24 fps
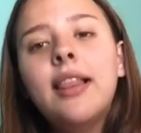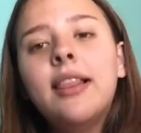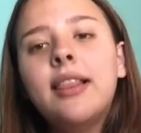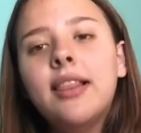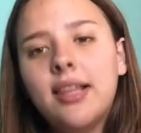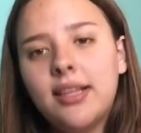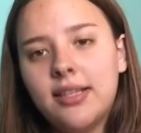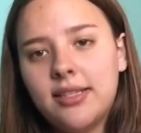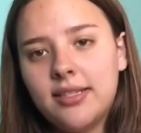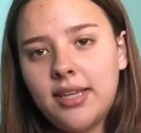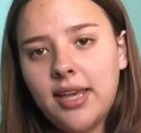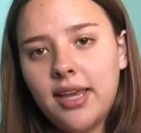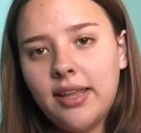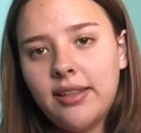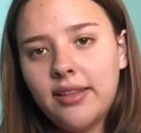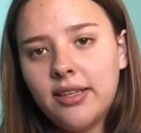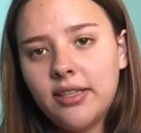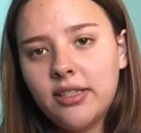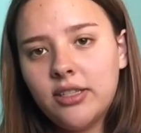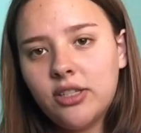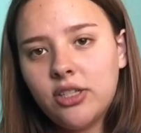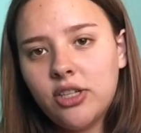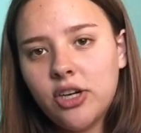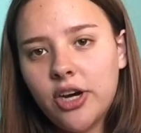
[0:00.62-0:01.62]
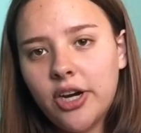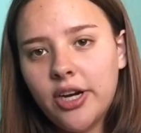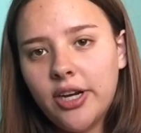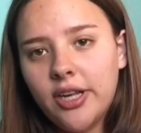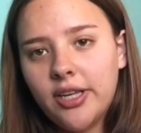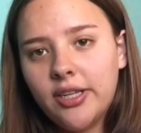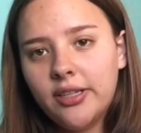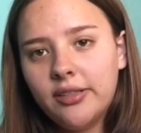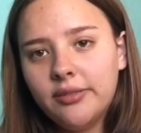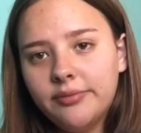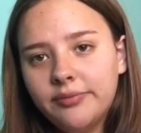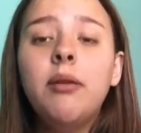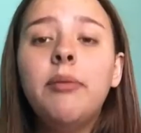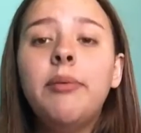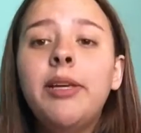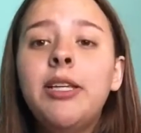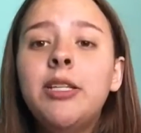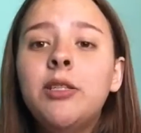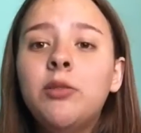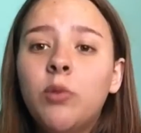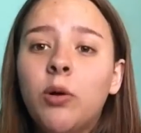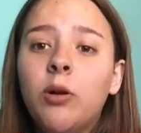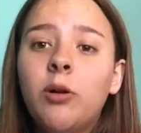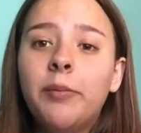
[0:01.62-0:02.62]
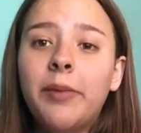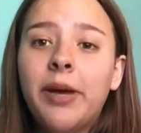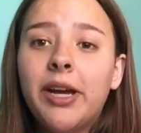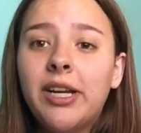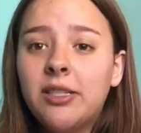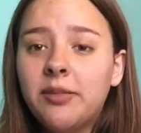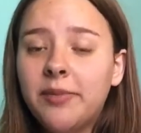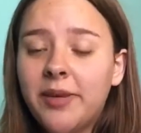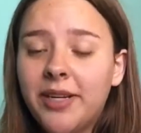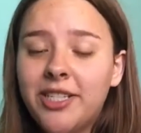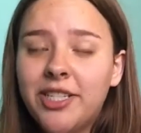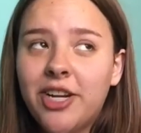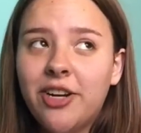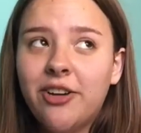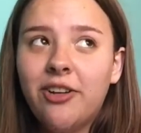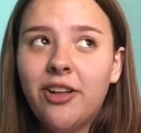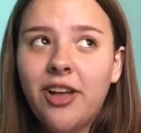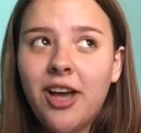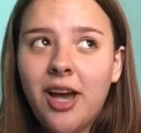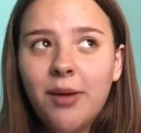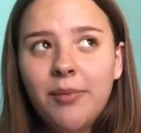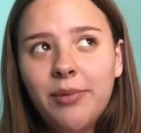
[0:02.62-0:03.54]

let's get this started. Hi everyone, welcome back to my channel.